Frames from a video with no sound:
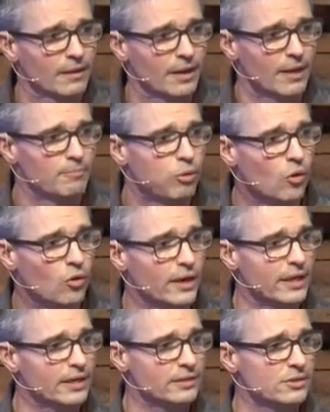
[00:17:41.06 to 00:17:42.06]
and
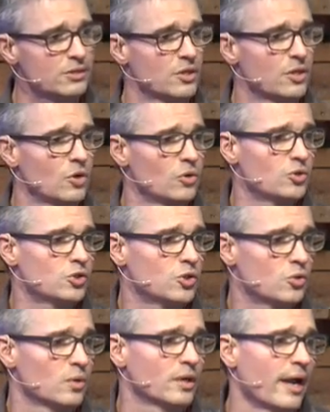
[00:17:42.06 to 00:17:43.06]
pouring into those
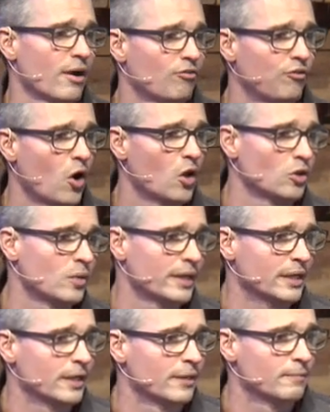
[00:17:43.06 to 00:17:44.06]
who were now
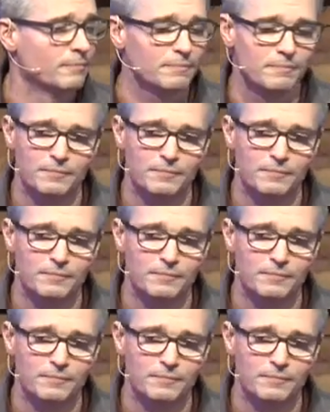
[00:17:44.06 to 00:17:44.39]
following him,